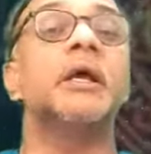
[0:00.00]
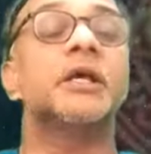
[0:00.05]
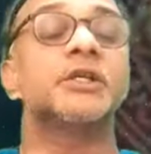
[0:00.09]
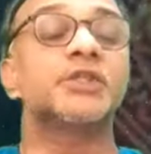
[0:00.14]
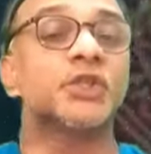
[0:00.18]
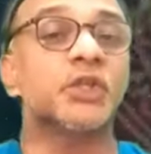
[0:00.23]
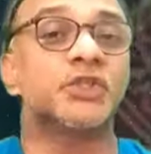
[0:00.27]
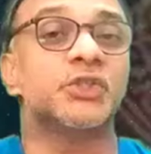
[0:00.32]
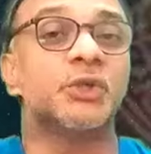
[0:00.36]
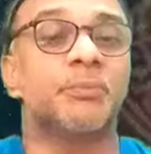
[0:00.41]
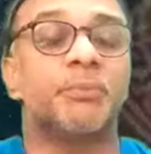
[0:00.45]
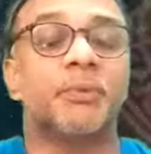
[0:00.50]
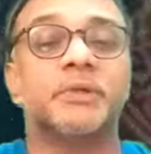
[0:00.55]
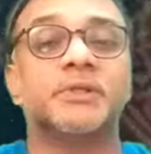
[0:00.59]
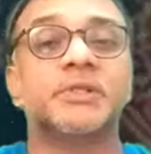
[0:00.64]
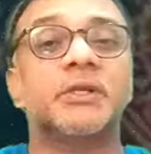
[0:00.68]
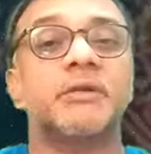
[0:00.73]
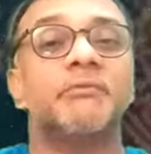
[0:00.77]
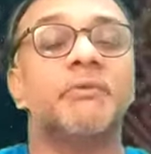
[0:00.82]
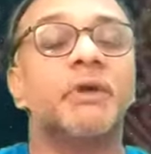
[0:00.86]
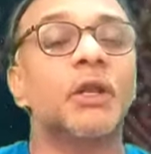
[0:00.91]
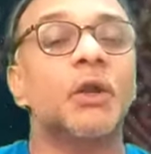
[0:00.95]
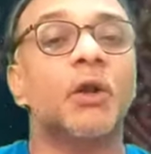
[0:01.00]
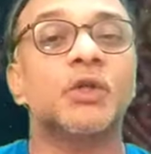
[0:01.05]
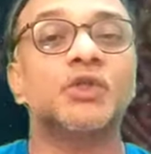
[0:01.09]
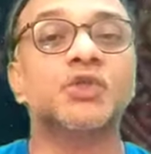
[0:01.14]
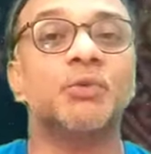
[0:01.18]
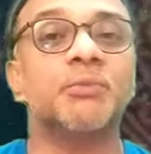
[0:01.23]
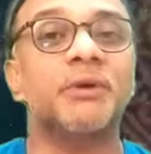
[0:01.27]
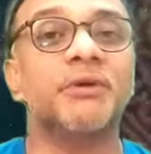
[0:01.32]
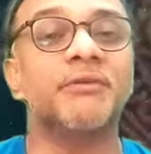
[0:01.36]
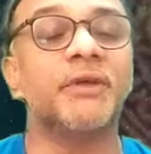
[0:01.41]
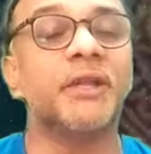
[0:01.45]
Such a person will
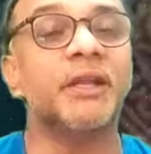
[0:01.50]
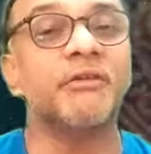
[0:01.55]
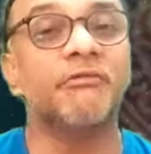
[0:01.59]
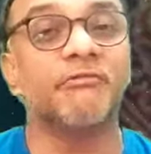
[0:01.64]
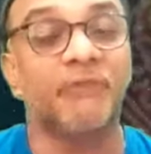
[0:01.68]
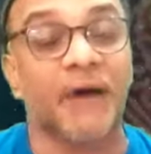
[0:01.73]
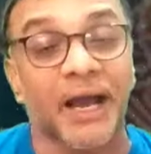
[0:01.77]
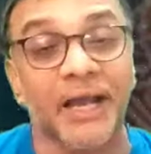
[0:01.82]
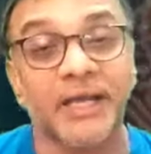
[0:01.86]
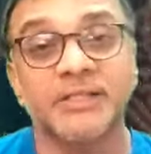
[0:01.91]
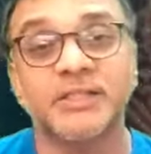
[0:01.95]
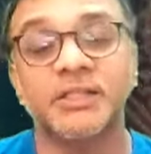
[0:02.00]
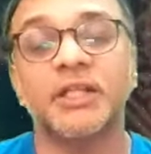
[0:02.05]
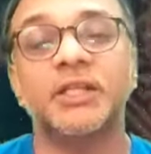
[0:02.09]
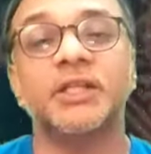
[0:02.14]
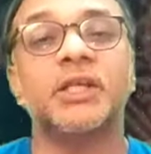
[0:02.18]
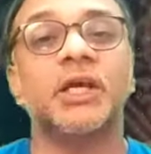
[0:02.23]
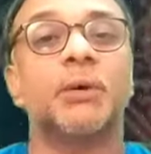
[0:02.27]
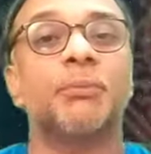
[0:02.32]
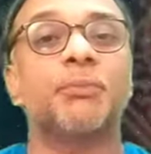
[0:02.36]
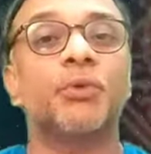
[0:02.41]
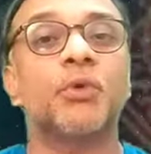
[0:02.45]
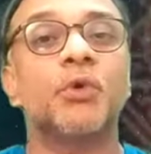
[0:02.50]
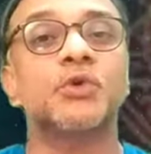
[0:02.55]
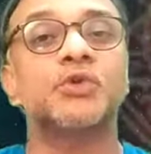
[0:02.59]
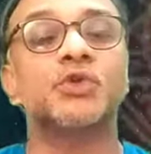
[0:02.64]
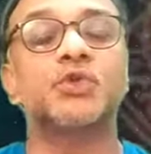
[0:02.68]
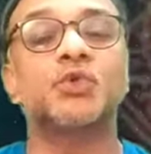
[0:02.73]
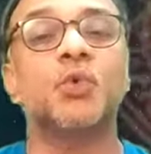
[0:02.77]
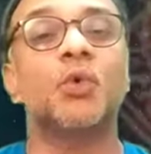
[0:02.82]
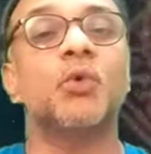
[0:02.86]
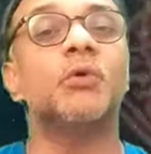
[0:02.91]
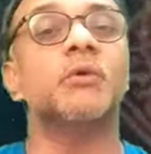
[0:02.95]
also be very wise in the
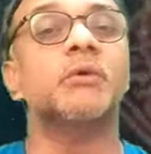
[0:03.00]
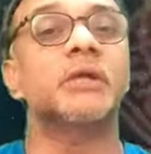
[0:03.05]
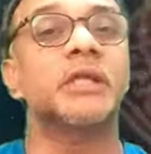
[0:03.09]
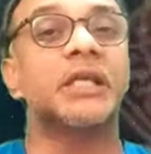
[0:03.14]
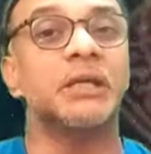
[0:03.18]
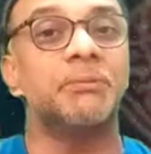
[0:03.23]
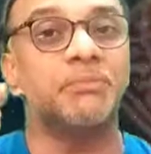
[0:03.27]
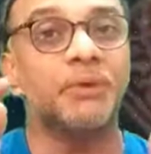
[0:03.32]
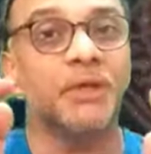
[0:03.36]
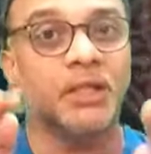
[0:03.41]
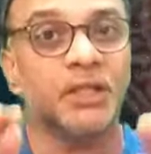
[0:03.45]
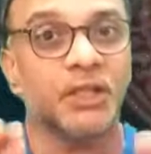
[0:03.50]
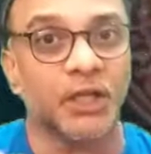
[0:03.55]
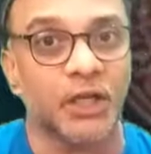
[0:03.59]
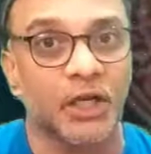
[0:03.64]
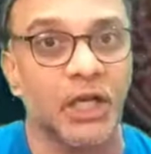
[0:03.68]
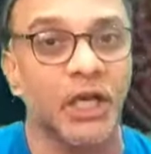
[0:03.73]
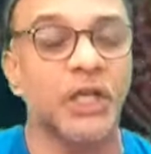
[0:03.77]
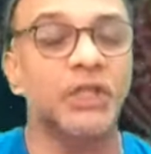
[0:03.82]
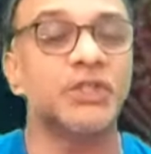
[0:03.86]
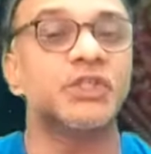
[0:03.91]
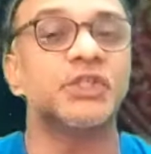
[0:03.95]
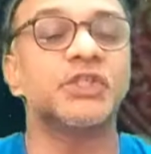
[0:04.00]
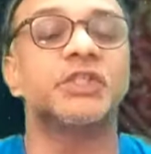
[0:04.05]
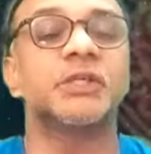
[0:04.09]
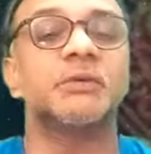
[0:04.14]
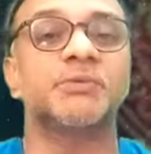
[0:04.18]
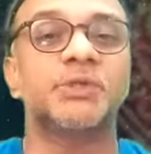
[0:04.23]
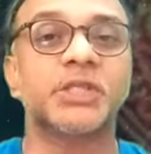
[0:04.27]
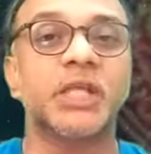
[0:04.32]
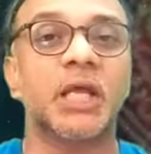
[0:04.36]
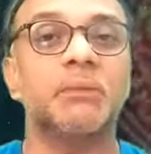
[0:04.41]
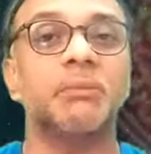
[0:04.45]
approach to keeping the
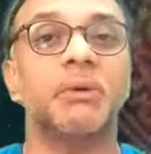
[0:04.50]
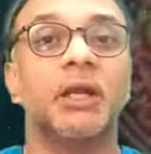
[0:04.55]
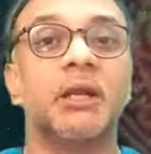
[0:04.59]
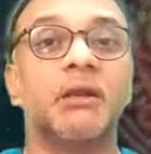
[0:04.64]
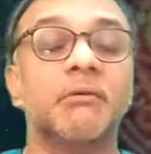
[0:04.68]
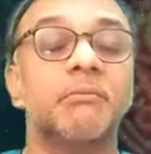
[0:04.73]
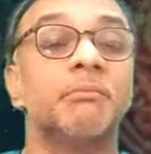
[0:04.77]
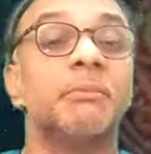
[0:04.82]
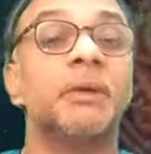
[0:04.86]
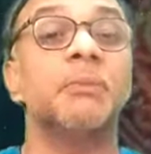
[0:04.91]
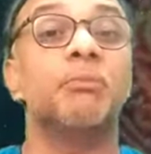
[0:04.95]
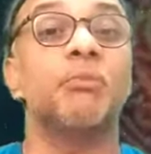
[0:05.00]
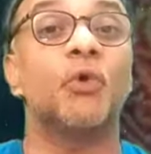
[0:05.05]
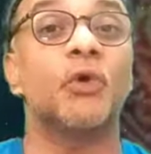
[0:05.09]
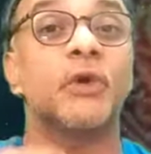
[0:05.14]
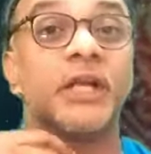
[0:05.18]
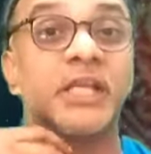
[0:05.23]
relationship stable, be more